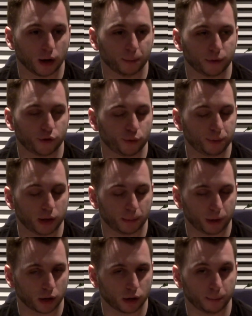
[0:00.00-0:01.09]
I'm assuming I'm
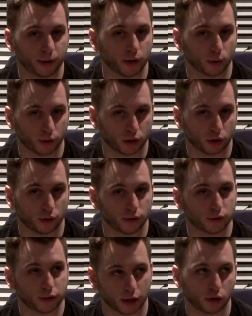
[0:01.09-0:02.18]
not going to be the only car he's
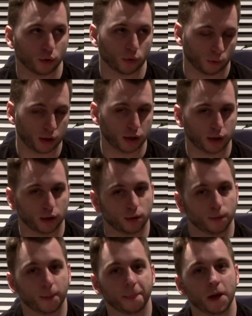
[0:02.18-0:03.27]
done or going to
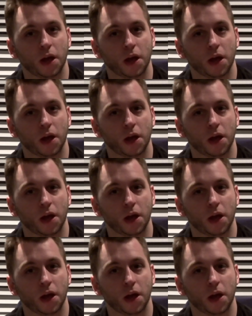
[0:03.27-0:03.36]
do.